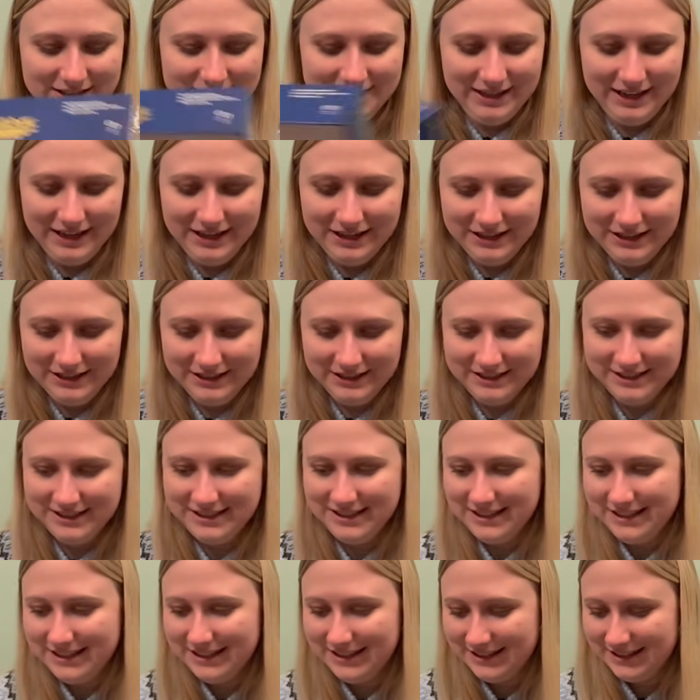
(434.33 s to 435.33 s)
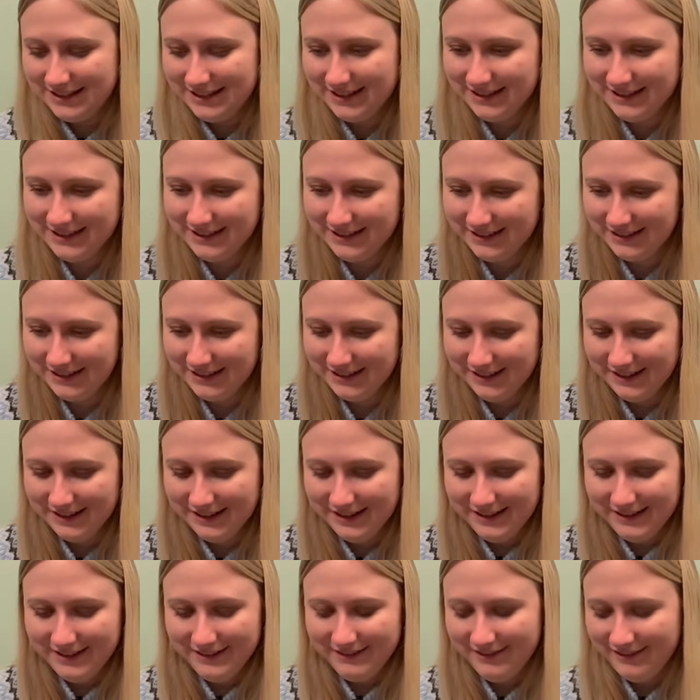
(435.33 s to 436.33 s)
take a look-sees.
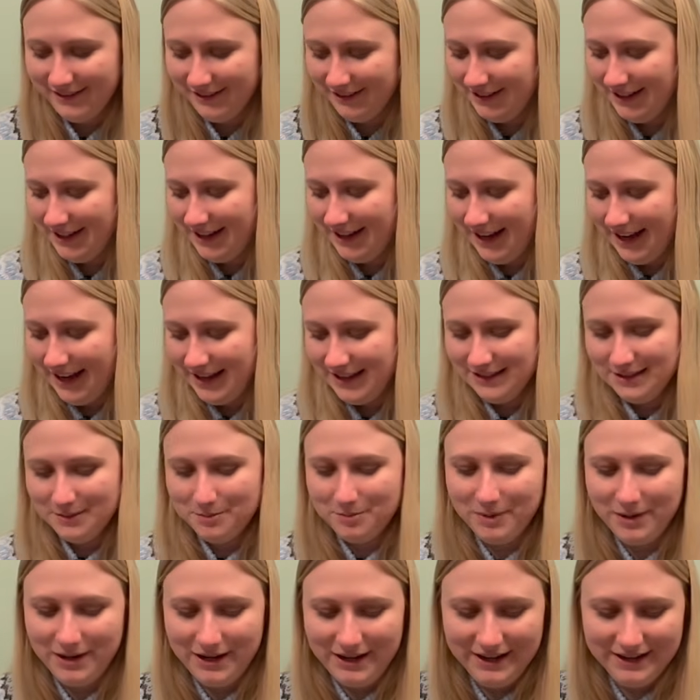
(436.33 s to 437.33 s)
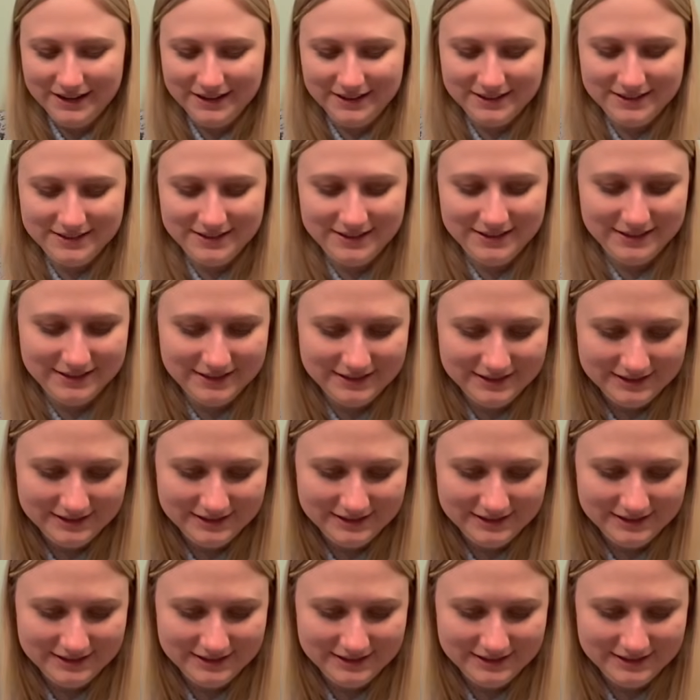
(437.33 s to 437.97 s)
Very nice box.